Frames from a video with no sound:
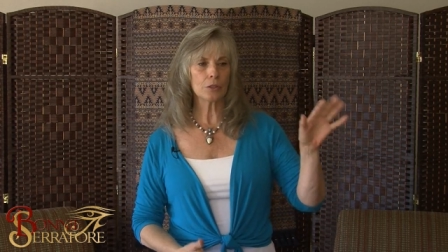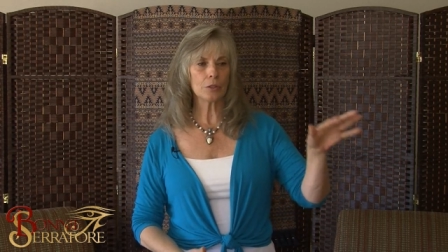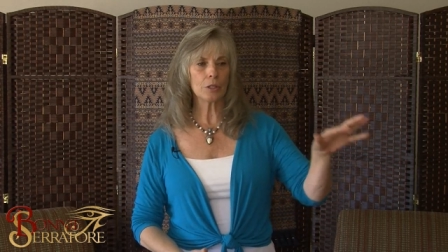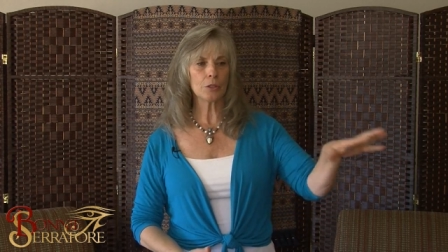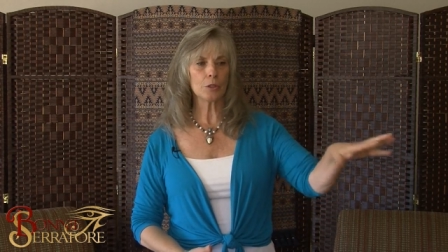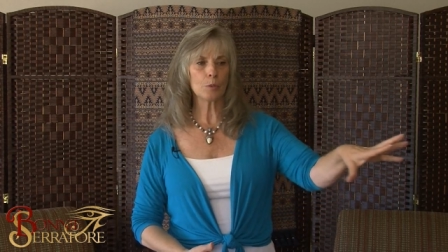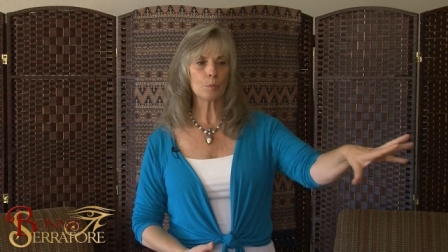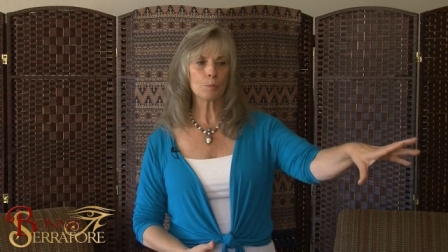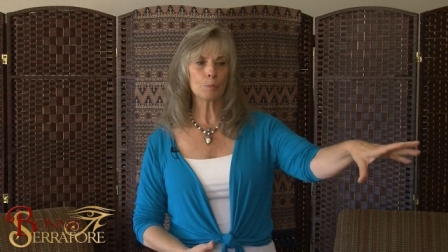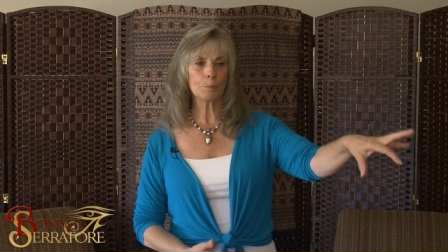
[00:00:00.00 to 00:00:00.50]

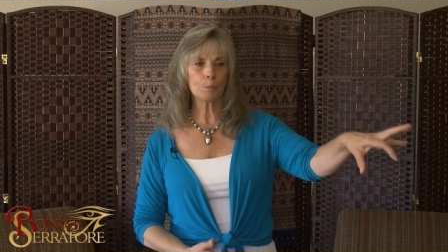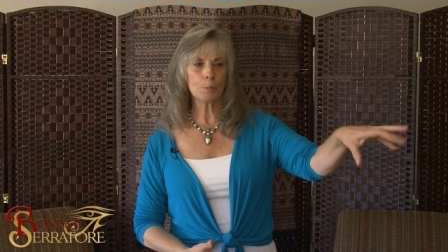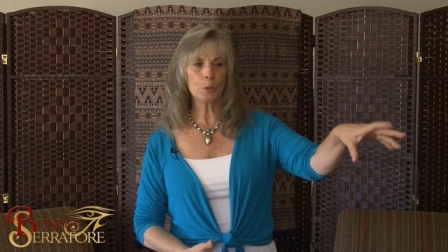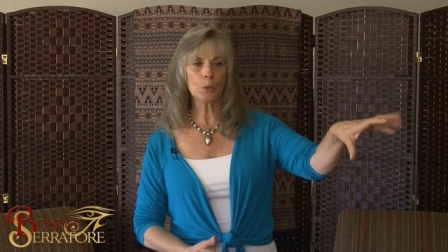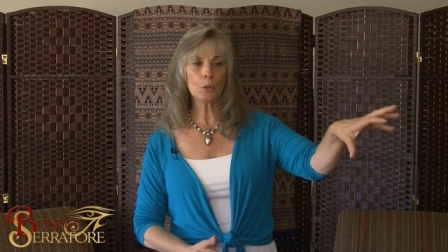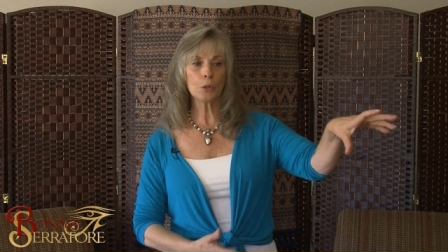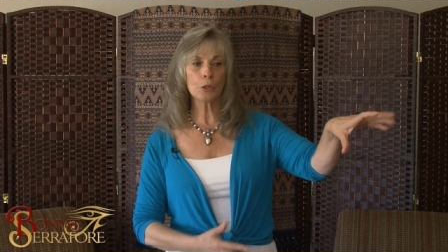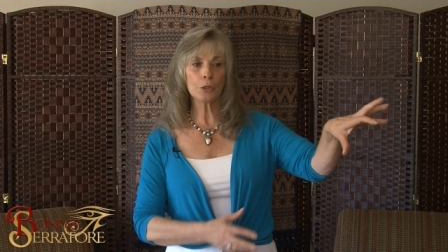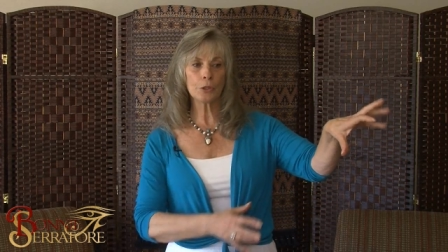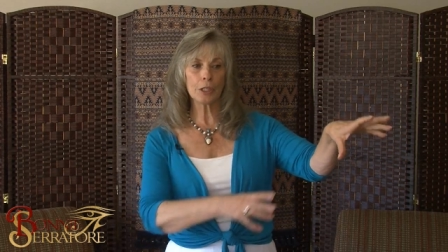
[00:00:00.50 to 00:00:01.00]
and you
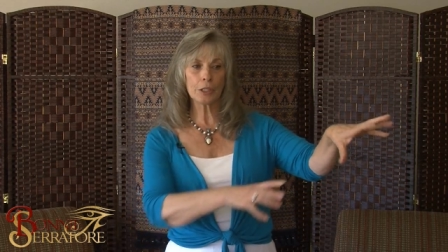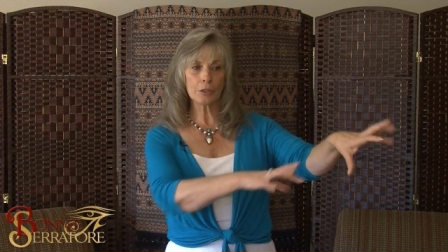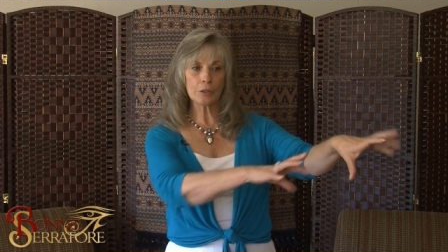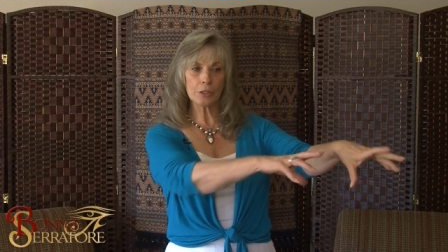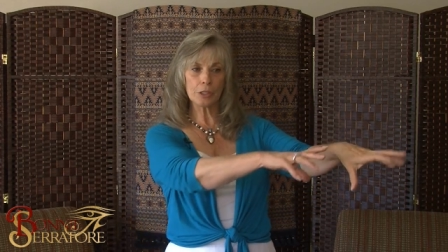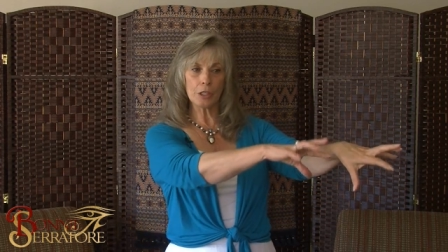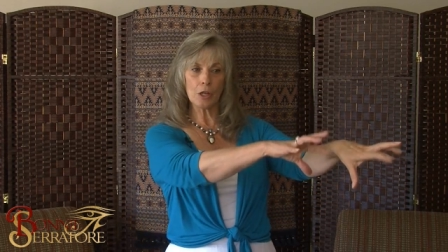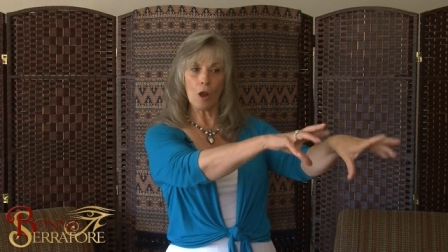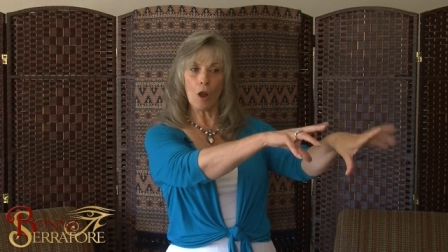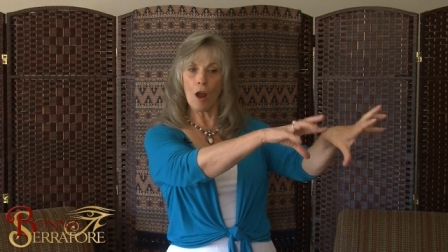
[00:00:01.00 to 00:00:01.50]
pull your
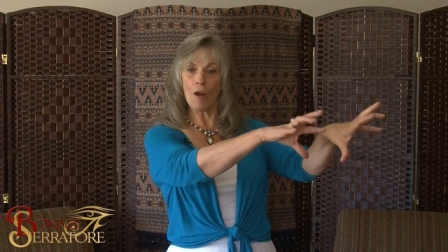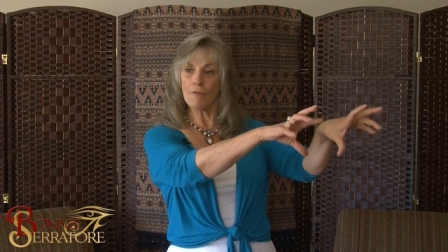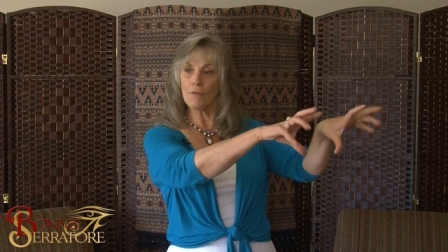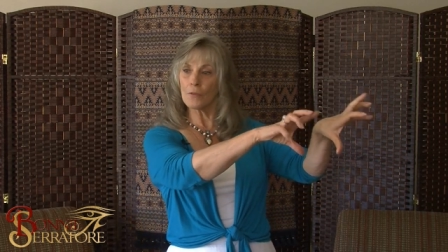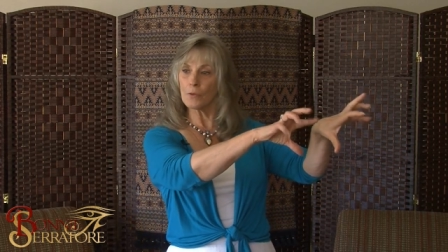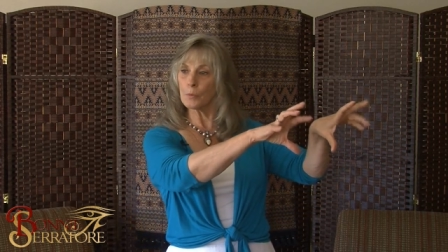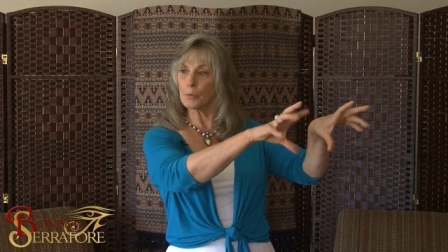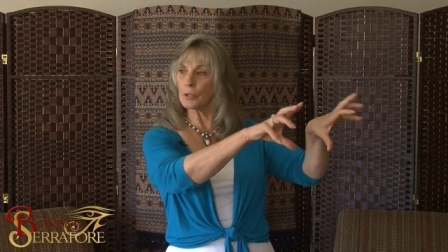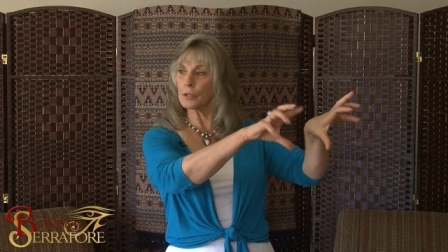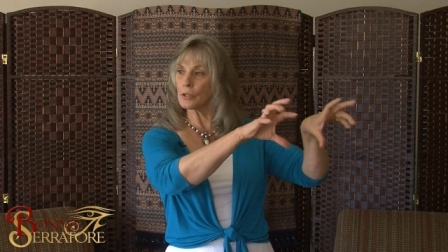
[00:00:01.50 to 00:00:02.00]
energy off
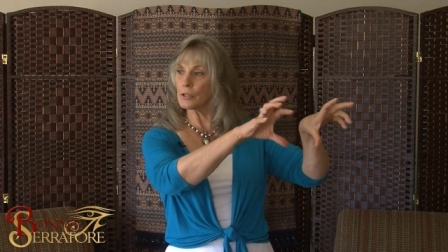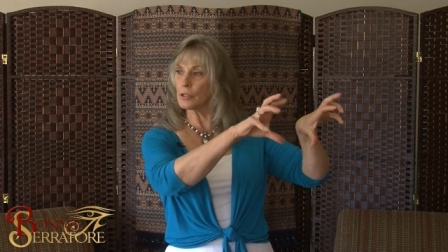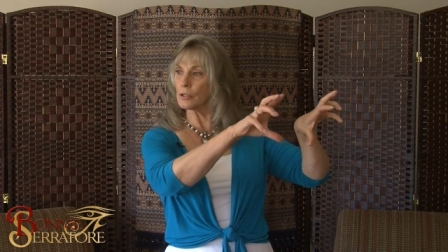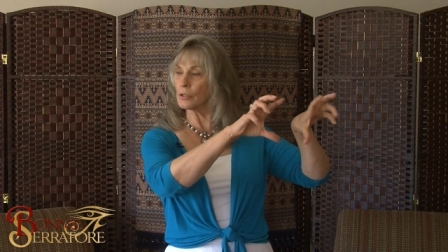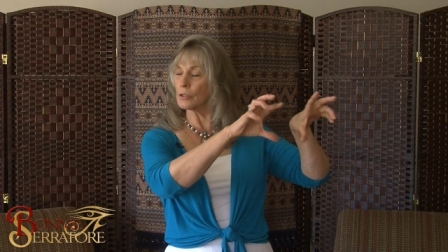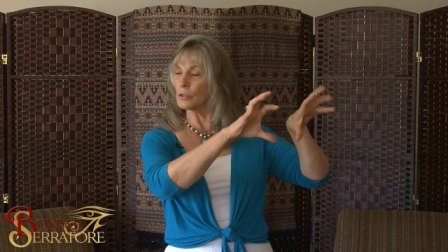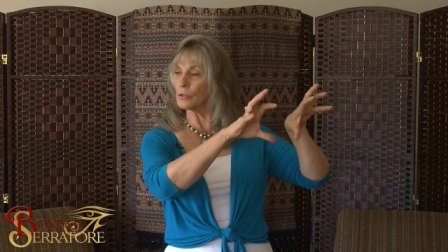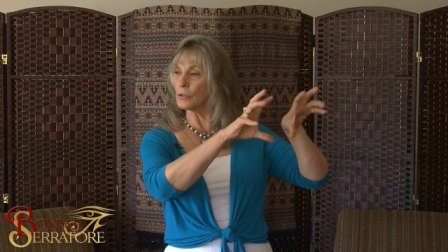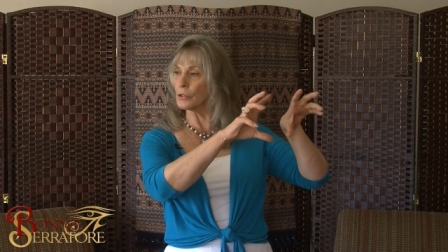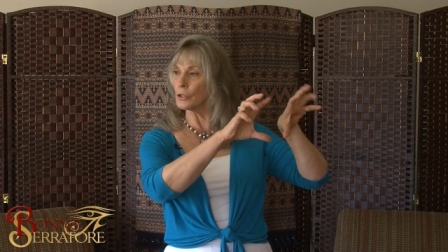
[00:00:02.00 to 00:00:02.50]
of the
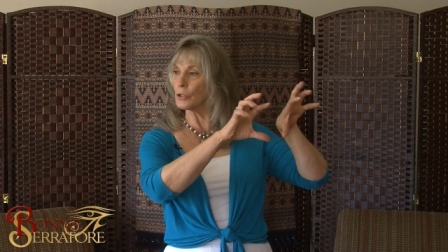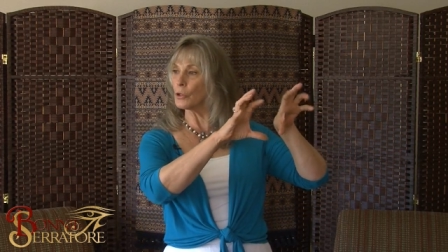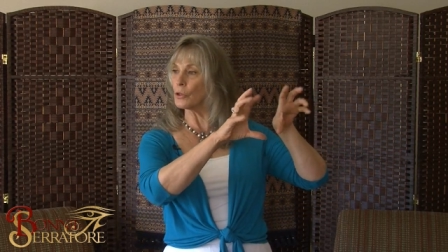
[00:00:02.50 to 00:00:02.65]
person who you